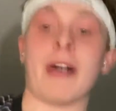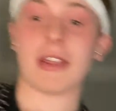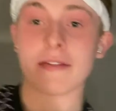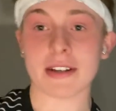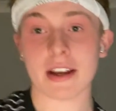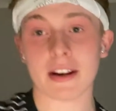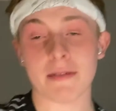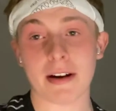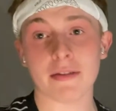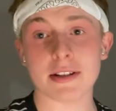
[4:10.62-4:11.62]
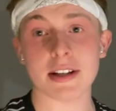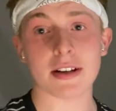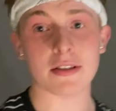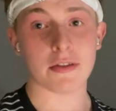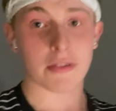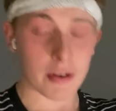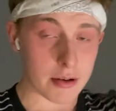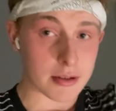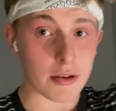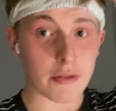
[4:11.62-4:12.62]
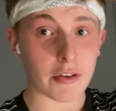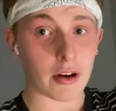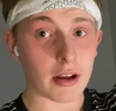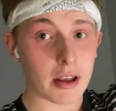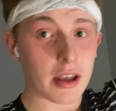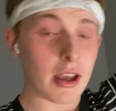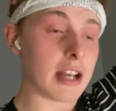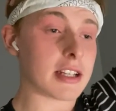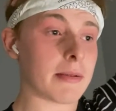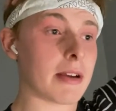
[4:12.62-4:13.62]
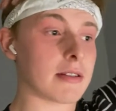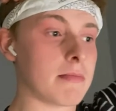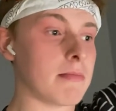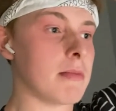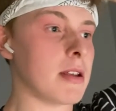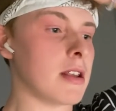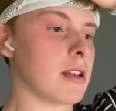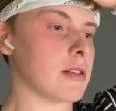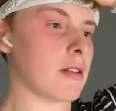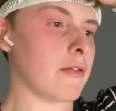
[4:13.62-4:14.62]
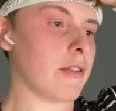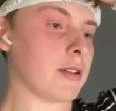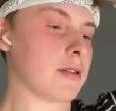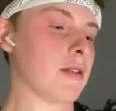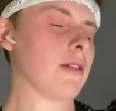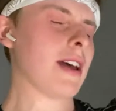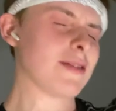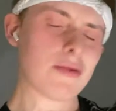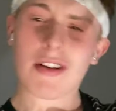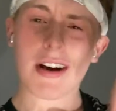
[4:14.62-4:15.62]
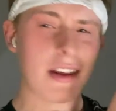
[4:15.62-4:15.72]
I think I've taken around 600 photos so far. It's coming out as minutes so far, so that's all right.